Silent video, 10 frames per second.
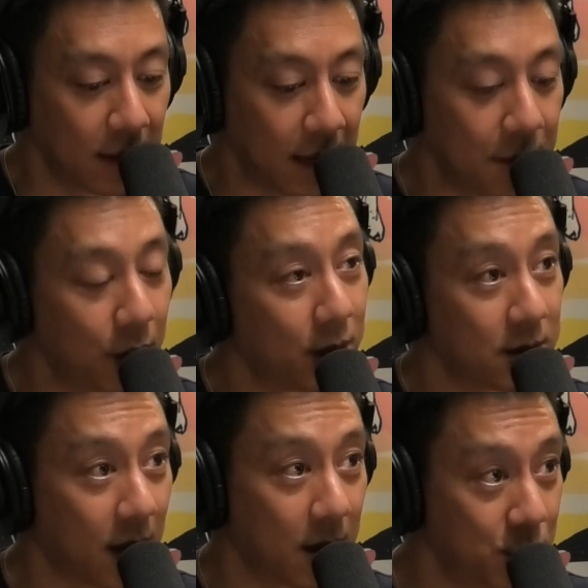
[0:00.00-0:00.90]
And there are
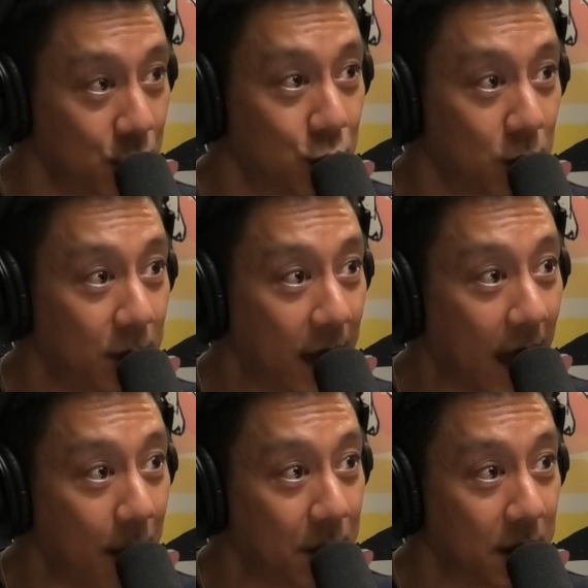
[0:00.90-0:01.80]
times you should be
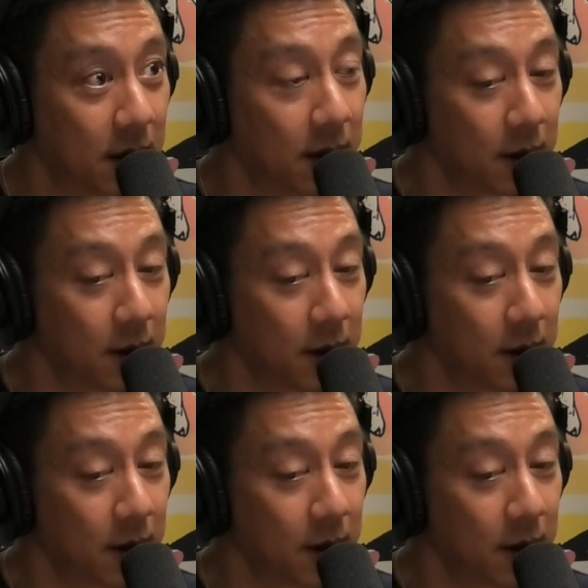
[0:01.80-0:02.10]
happy.